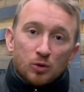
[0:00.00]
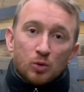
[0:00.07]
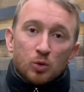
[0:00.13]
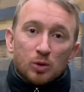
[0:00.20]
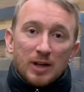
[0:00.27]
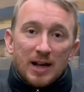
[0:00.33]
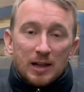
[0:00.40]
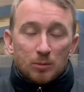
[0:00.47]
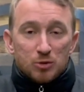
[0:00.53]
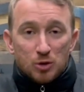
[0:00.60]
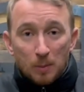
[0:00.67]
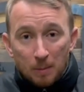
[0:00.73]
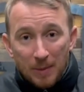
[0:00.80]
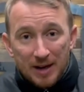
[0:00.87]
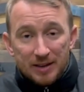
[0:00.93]
tool that helps you
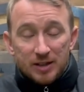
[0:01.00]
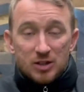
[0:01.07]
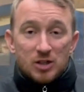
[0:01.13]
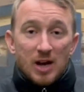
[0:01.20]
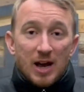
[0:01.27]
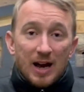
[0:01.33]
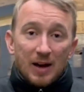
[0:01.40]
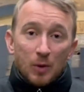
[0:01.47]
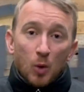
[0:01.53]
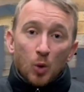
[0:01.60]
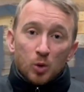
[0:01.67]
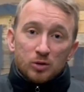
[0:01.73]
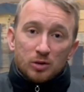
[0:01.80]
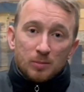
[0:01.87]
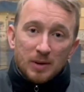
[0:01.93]
manage and
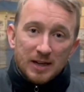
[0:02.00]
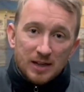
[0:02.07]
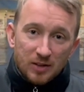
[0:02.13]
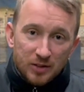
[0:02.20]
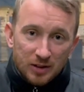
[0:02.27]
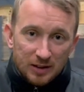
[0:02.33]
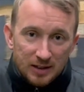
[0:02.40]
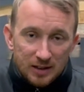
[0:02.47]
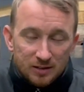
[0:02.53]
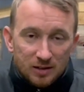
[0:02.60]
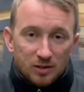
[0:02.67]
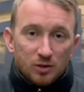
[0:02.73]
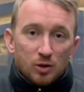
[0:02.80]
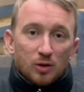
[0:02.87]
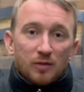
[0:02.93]
automate the leads
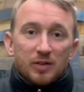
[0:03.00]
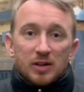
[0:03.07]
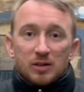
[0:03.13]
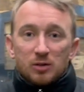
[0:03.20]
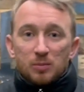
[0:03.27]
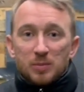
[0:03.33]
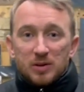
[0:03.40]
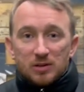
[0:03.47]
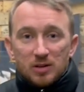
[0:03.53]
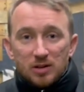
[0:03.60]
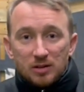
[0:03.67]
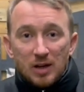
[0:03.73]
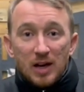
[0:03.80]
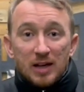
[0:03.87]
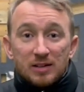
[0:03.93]
into your fitness business.
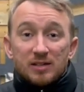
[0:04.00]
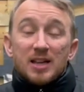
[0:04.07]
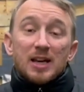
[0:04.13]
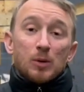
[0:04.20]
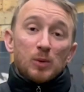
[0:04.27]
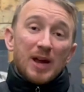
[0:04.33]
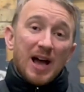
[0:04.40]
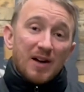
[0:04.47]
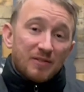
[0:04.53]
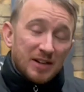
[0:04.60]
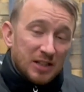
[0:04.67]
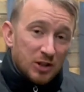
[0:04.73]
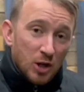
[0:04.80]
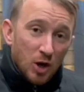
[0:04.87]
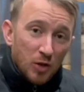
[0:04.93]
Today, we have
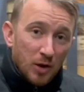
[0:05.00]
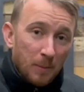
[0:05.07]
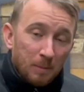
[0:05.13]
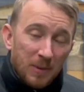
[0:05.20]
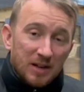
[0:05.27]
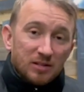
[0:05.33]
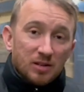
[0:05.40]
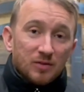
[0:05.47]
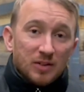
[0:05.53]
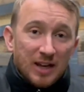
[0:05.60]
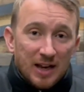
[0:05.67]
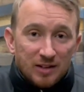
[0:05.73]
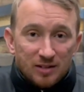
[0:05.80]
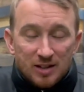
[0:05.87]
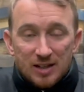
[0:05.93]
another massive
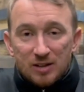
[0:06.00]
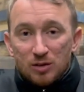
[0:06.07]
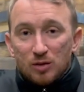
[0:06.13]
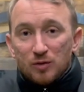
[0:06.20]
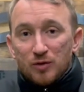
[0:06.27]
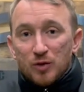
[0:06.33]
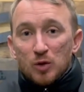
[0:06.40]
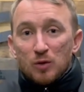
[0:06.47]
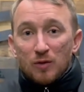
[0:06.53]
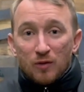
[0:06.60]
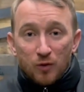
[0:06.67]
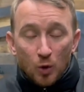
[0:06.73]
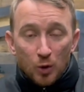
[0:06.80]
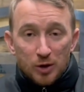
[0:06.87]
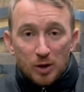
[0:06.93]
guest interview
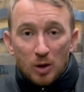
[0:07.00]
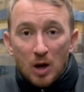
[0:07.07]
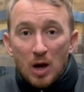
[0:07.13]
for you.